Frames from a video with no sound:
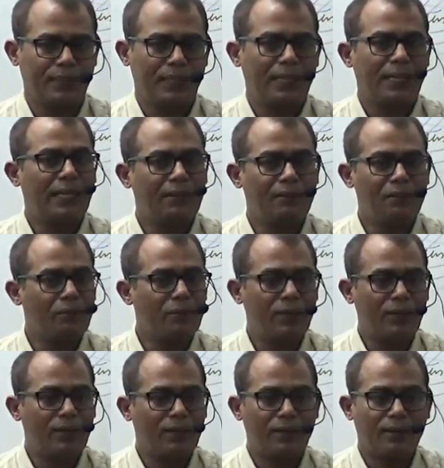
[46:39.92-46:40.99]
And
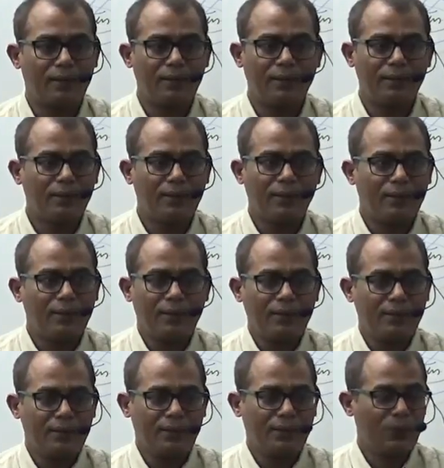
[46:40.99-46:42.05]
remember,
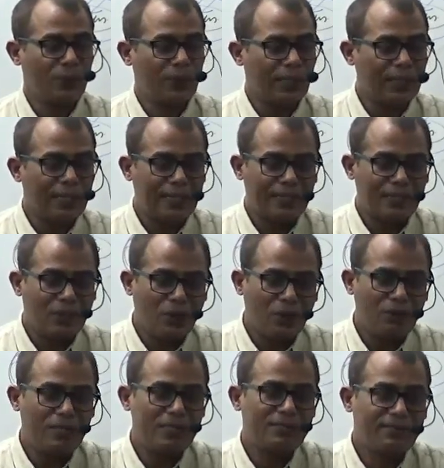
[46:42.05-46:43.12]
you can get
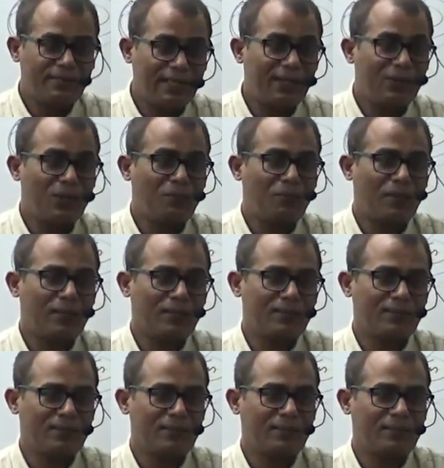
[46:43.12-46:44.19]
always very good
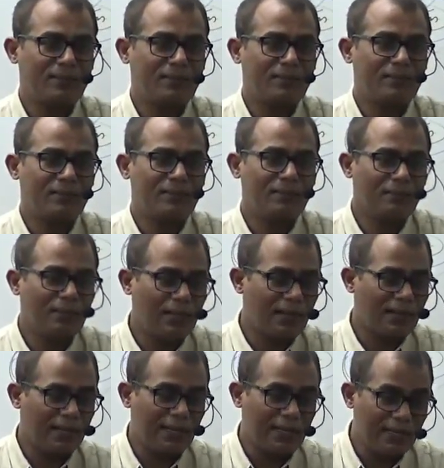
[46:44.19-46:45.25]
marks while
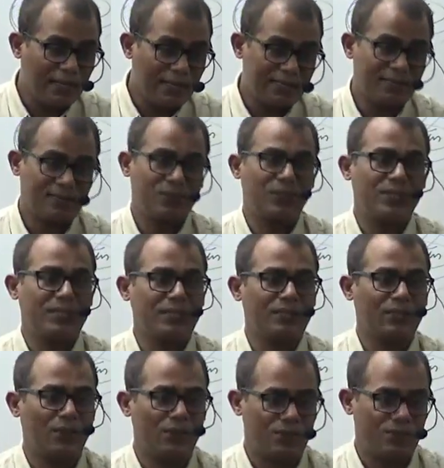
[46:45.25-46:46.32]
writing less questions
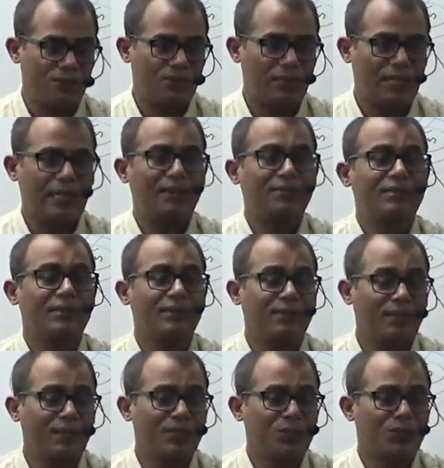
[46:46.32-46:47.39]
also. I have
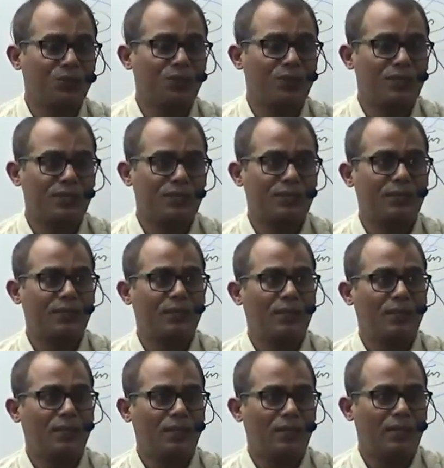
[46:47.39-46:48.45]
several students,
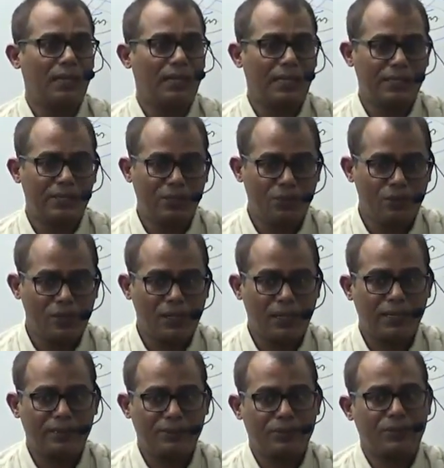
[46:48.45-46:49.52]
like I tell you a
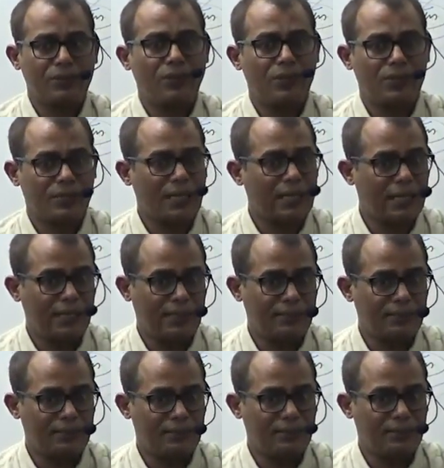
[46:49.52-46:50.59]
guy who's called Saket.
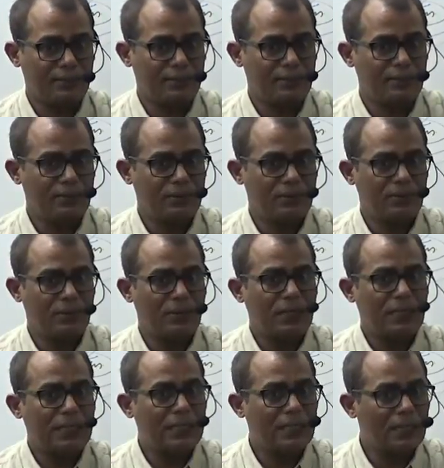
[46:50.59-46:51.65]

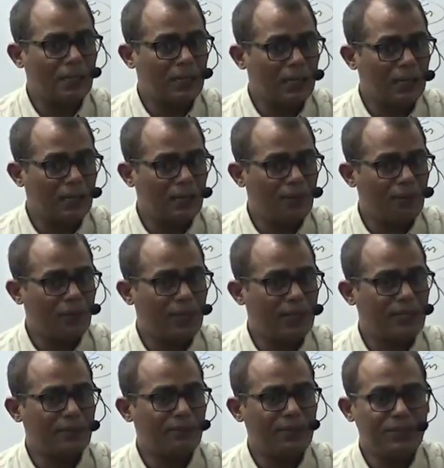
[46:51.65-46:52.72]
He
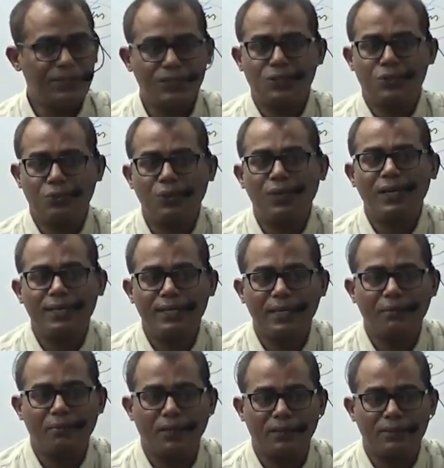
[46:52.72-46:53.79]
attempted just 210
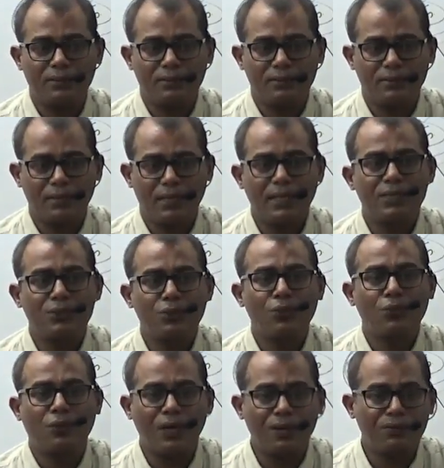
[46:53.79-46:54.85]
marks and he scored
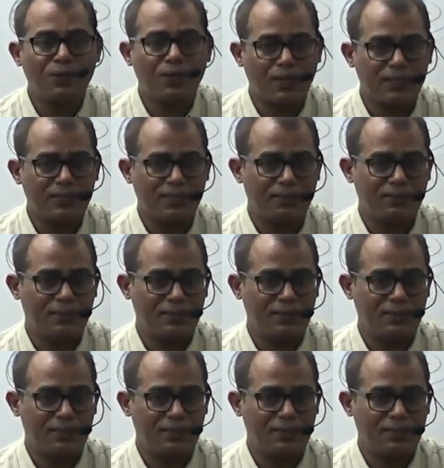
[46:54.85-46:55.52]
147.